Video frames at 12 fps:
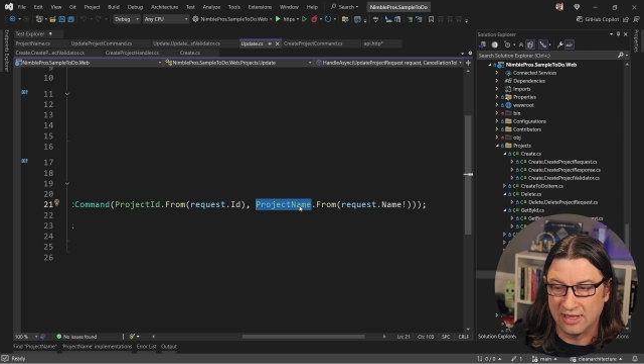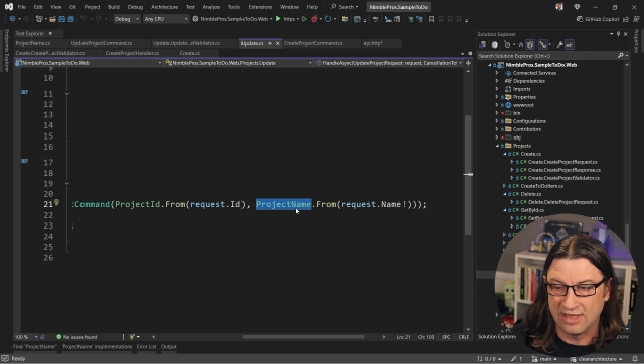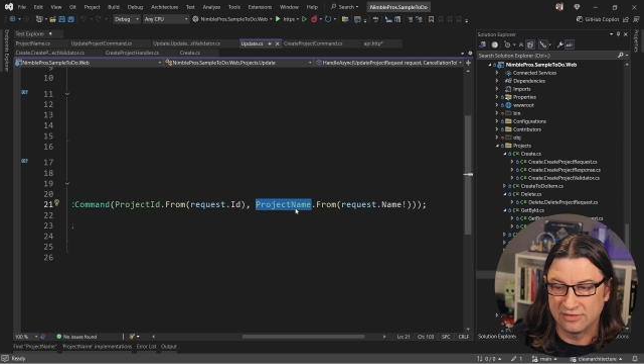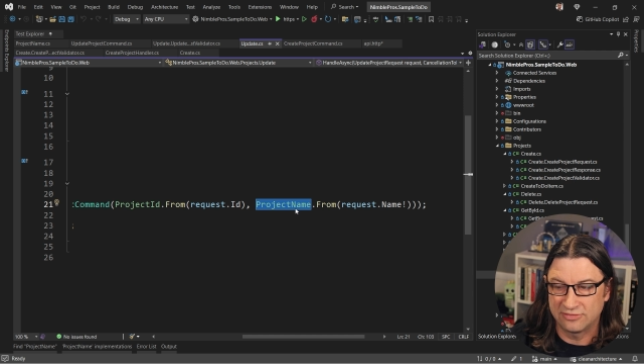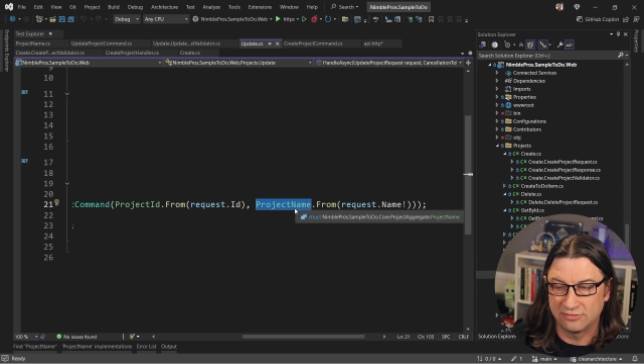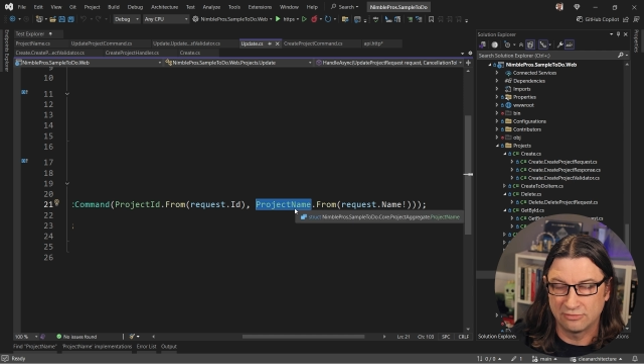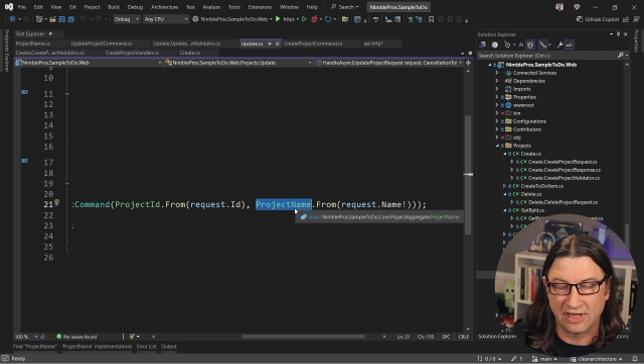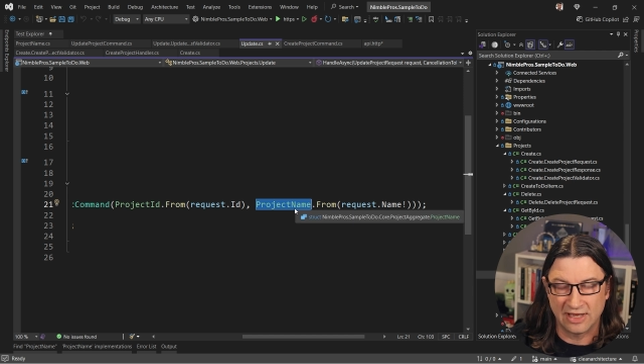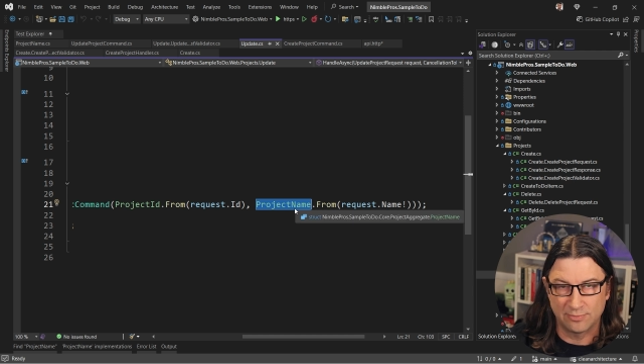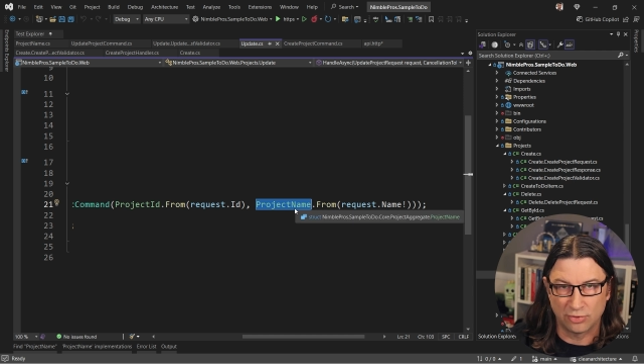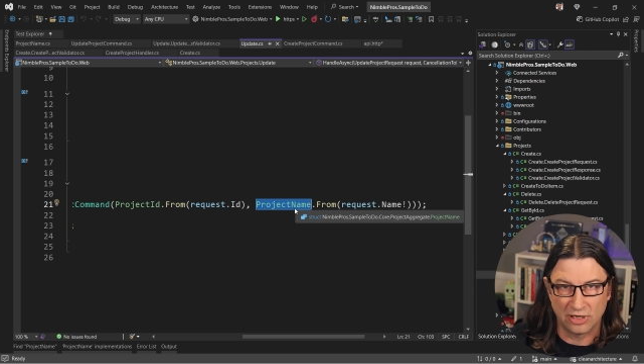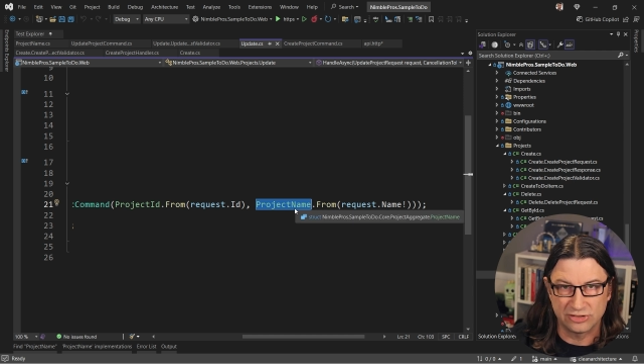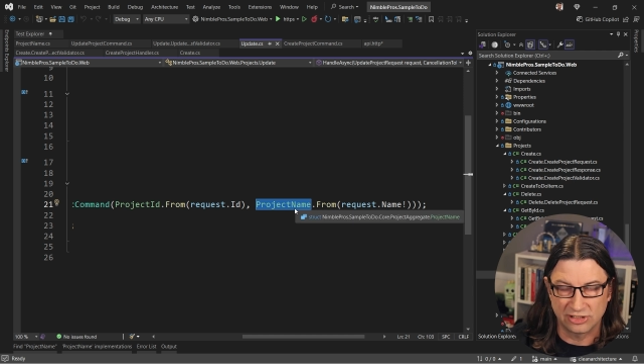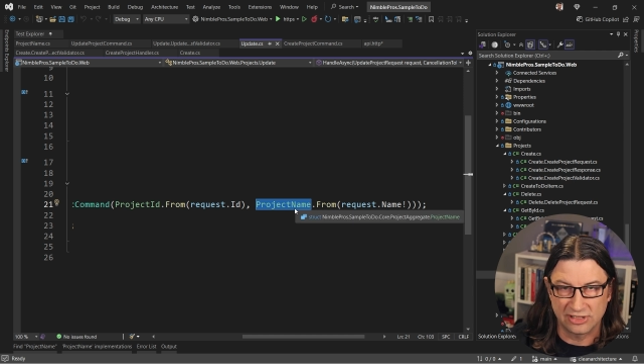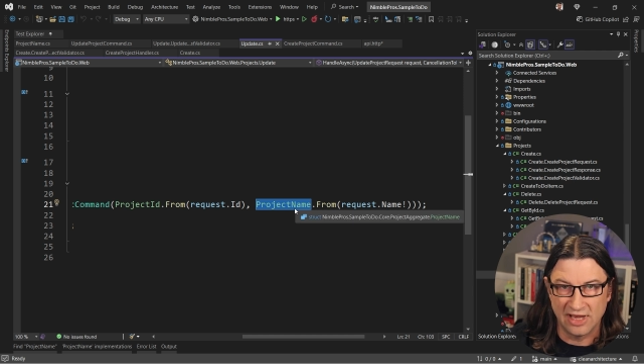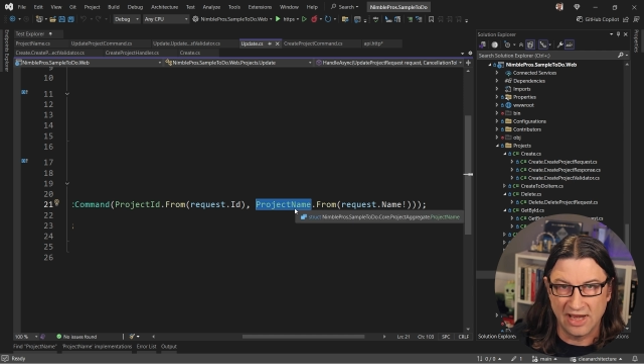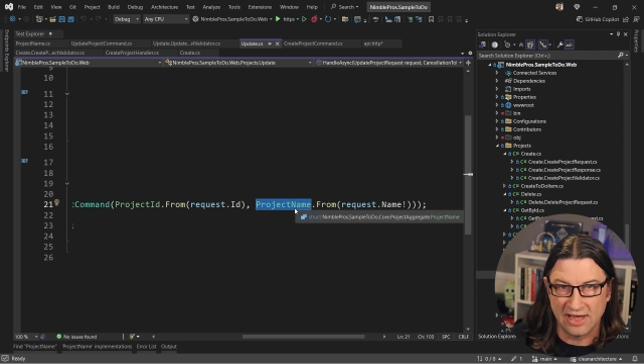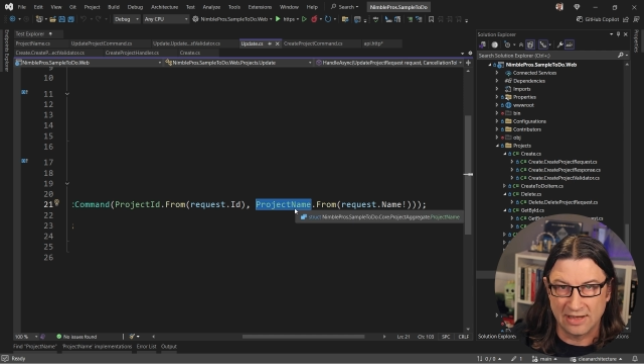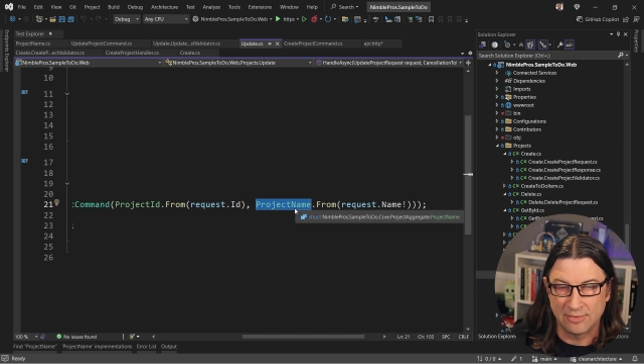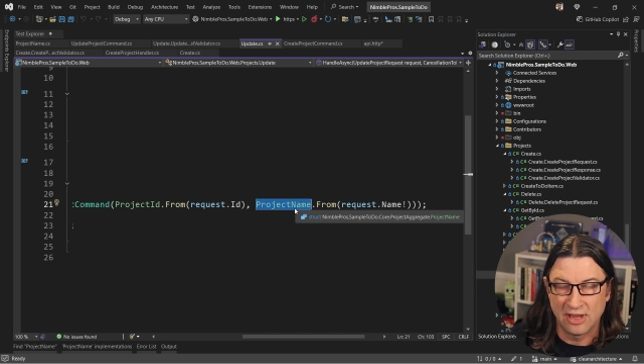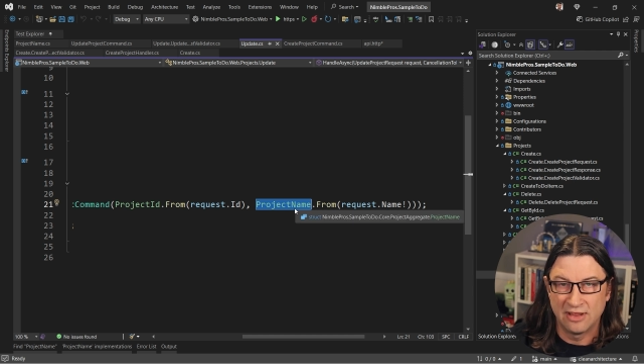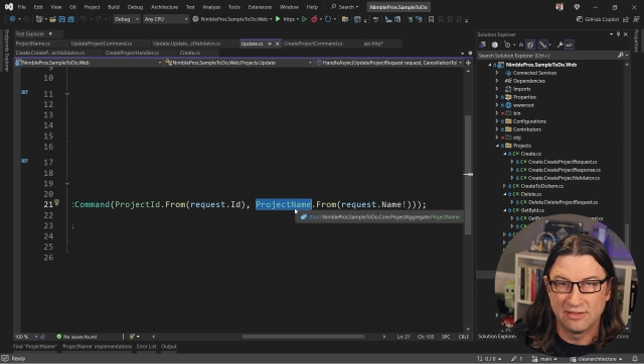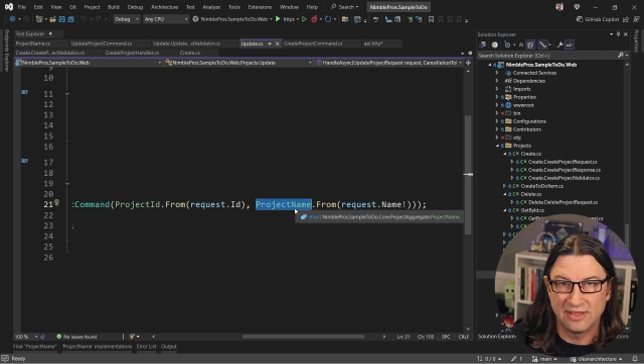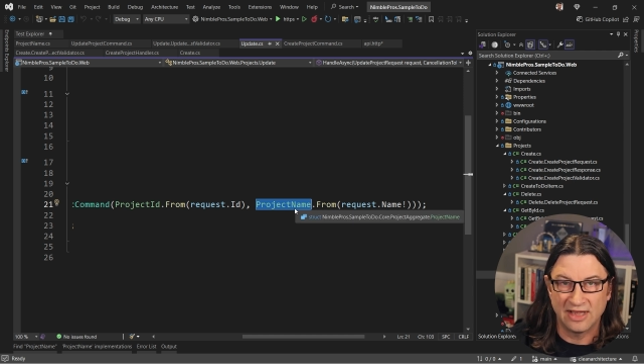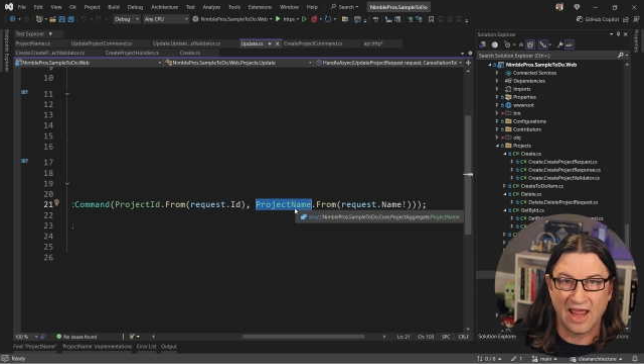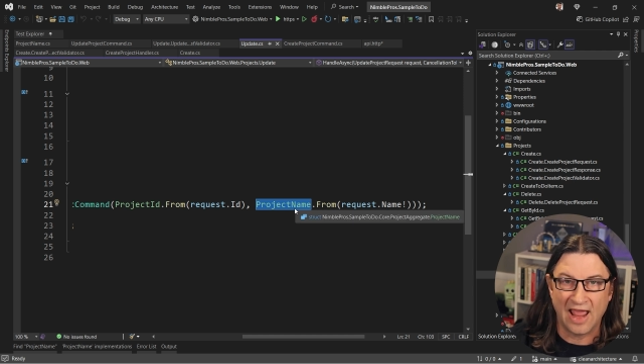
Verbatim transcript: into a project name that